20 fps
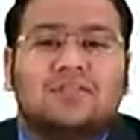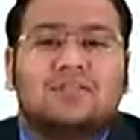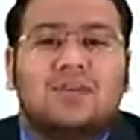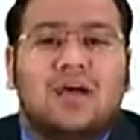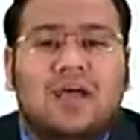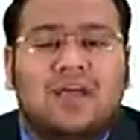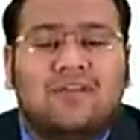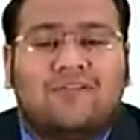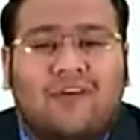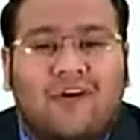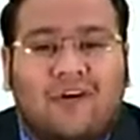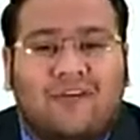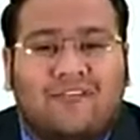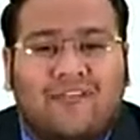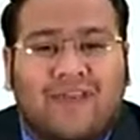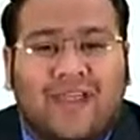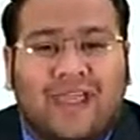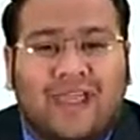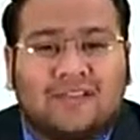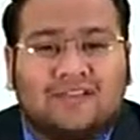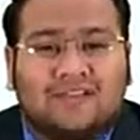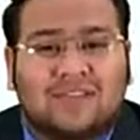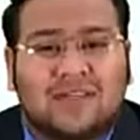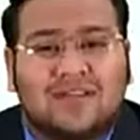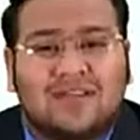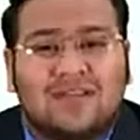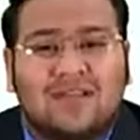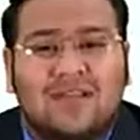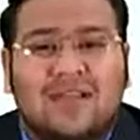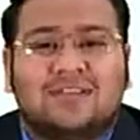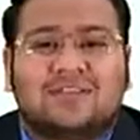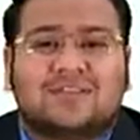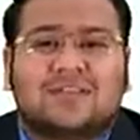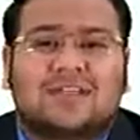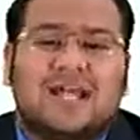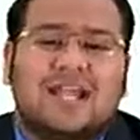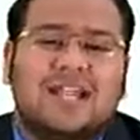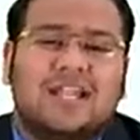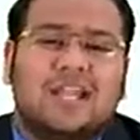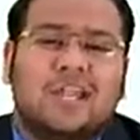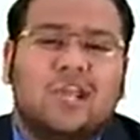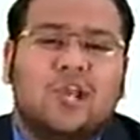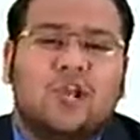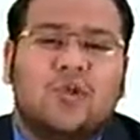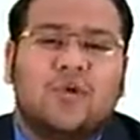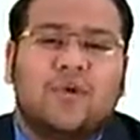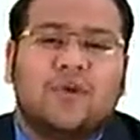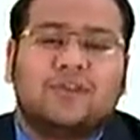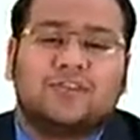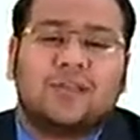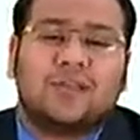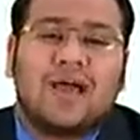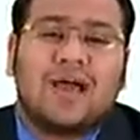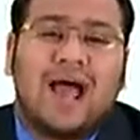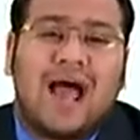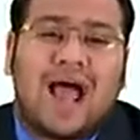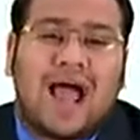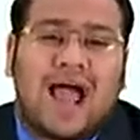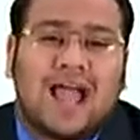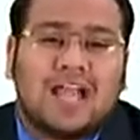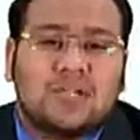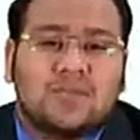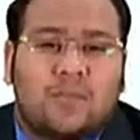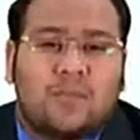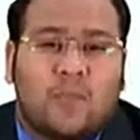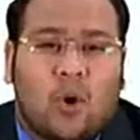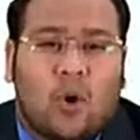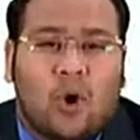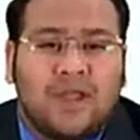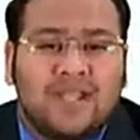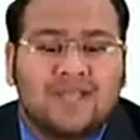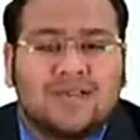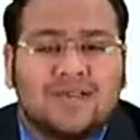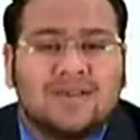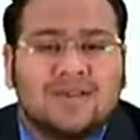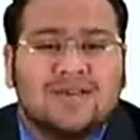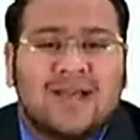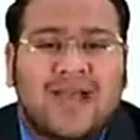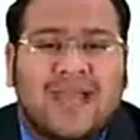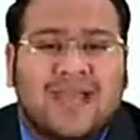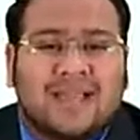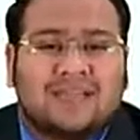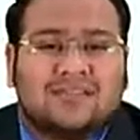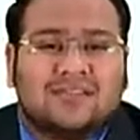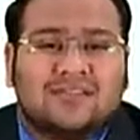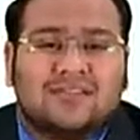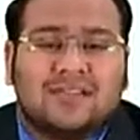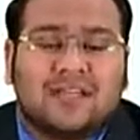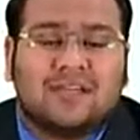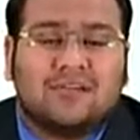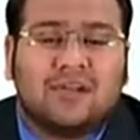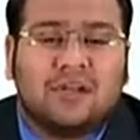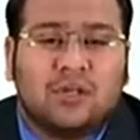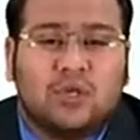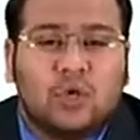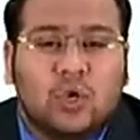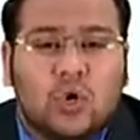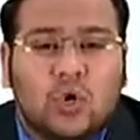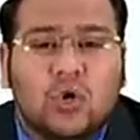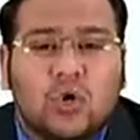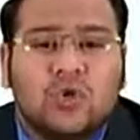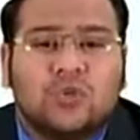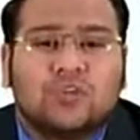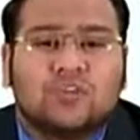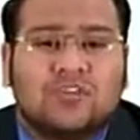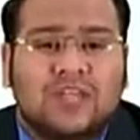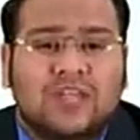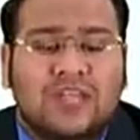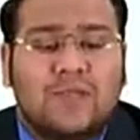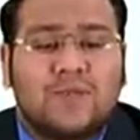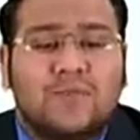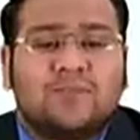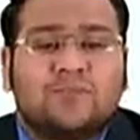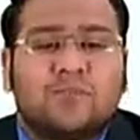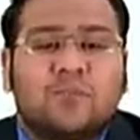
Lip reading: the f of x is continuous at point x is equal to c.